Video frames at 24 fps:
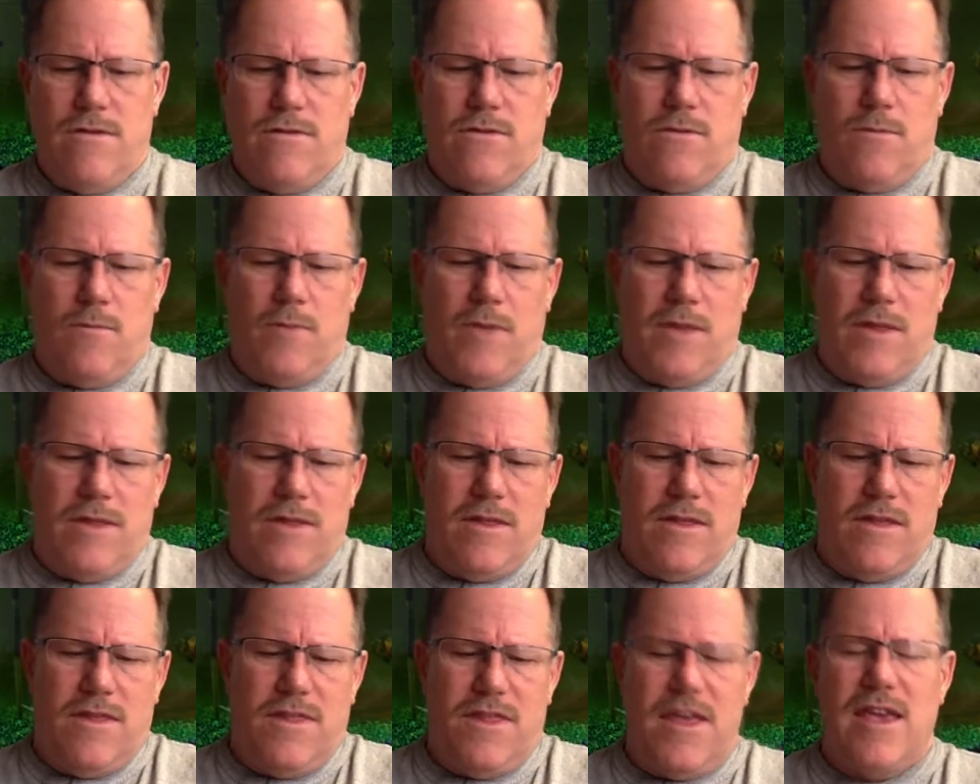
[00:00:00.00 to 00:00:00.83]
But
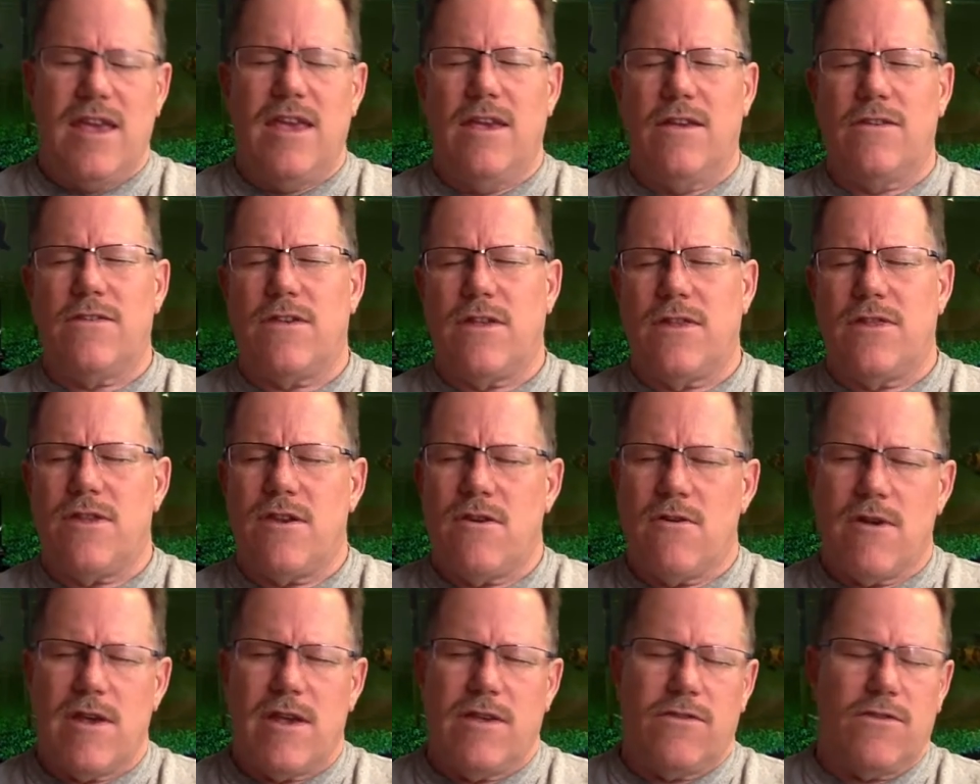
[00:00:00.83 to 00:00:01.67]
the thing is that
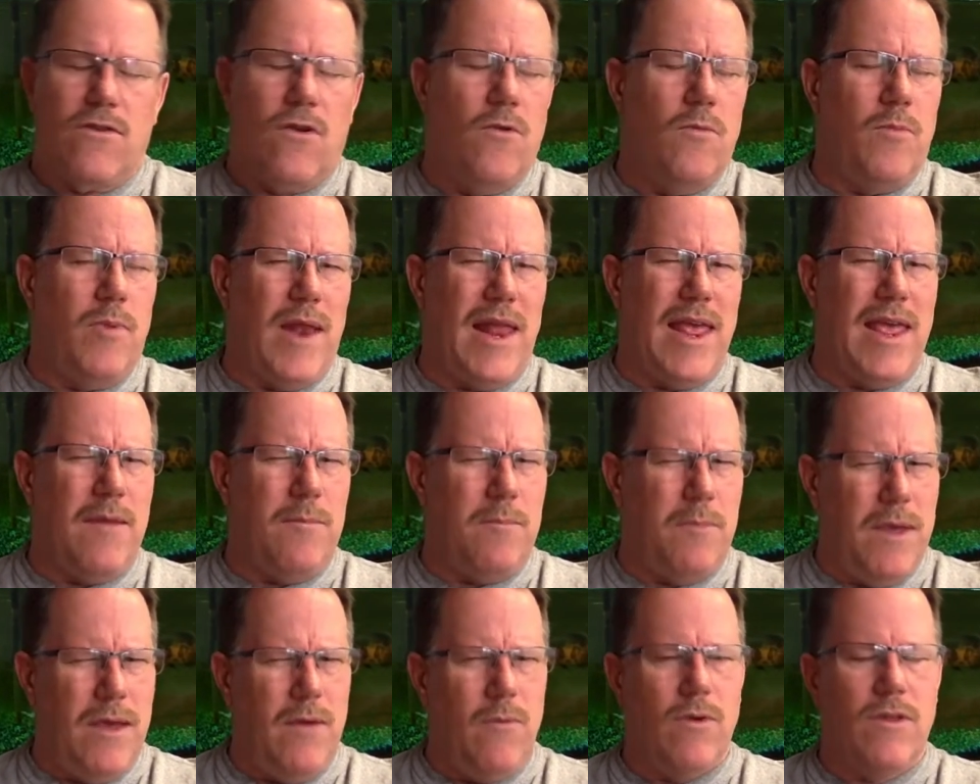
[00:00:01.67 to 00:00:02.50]
there is no plan
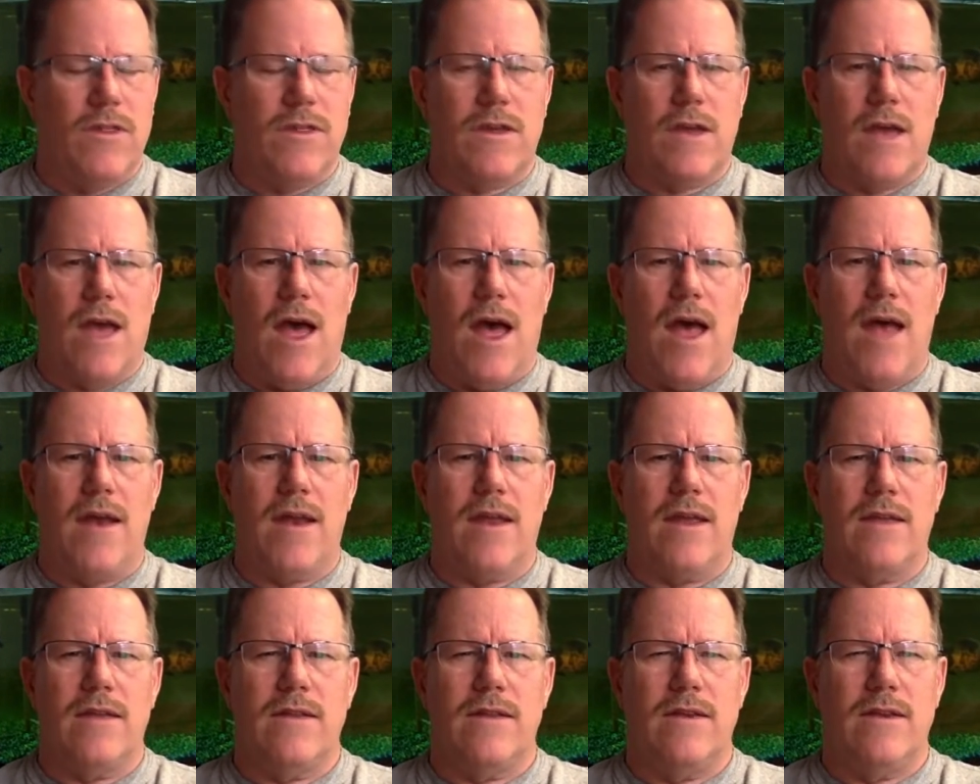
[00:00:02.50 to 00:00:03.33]
B with God.
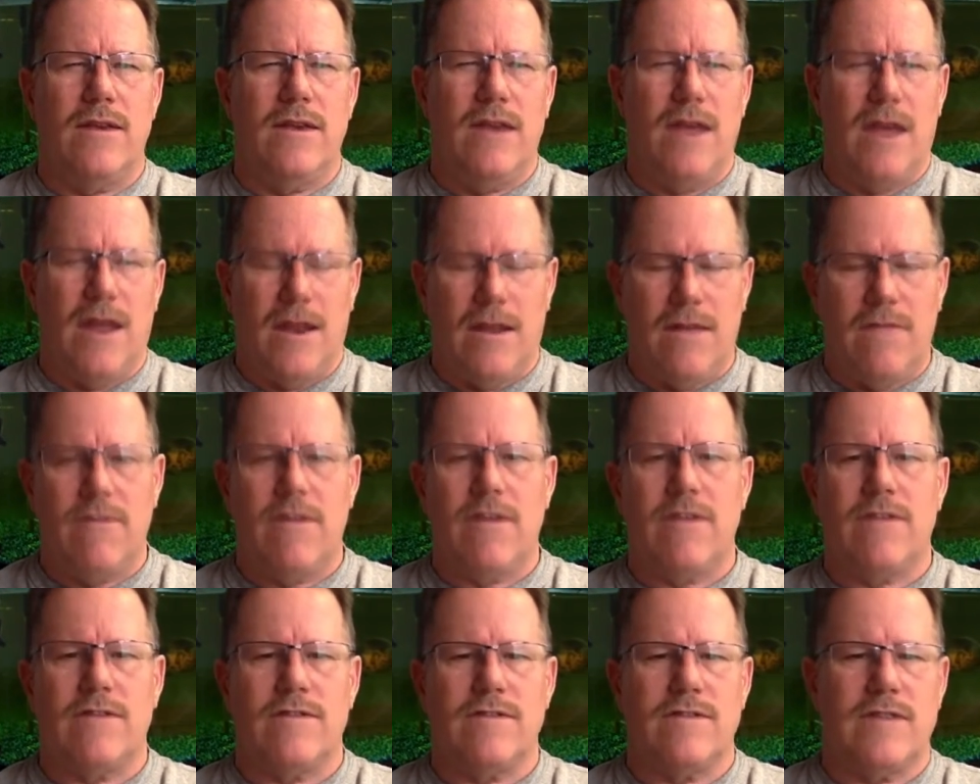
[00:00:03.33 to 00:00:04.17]
None of
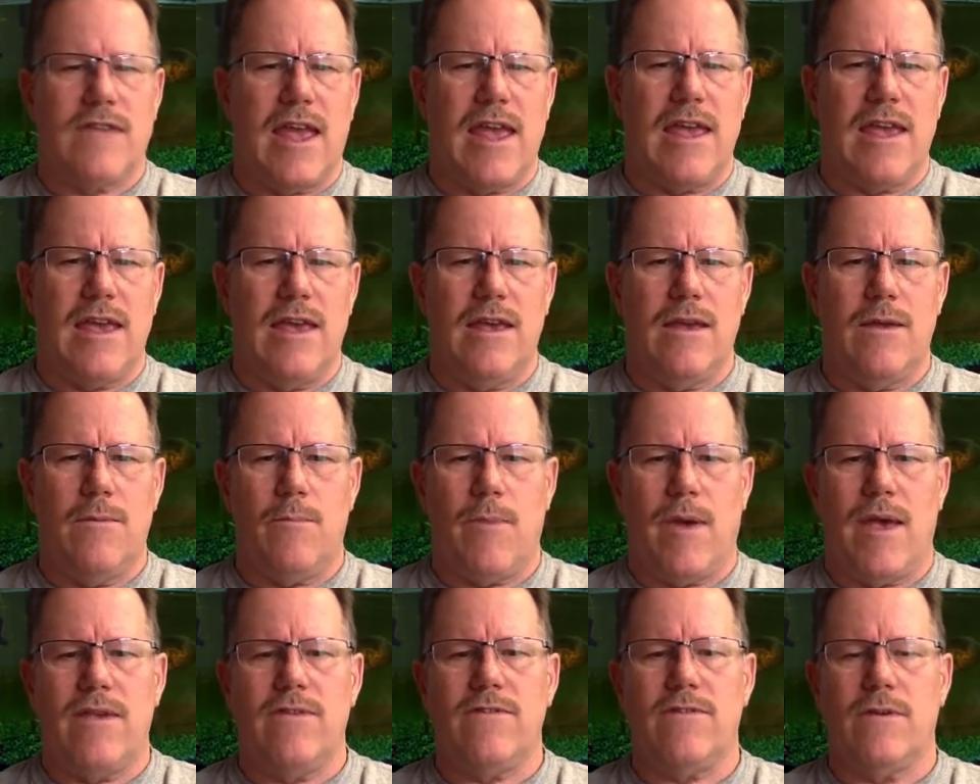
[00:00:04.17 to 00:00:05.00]
this is taking him
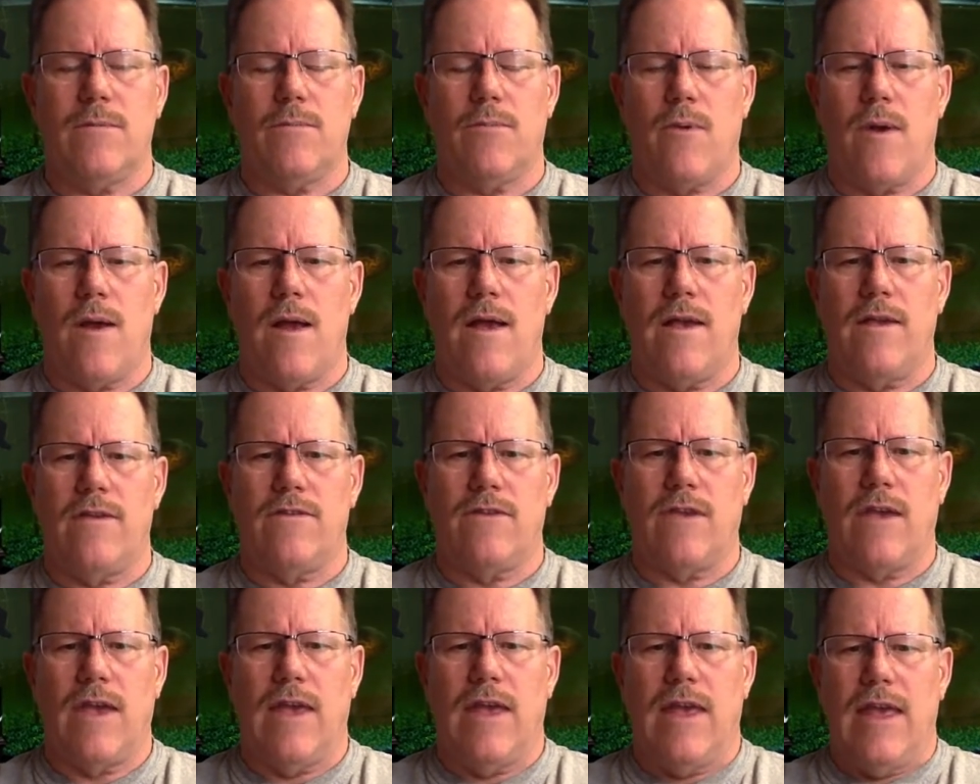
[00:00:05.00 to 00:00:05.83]
by surprise.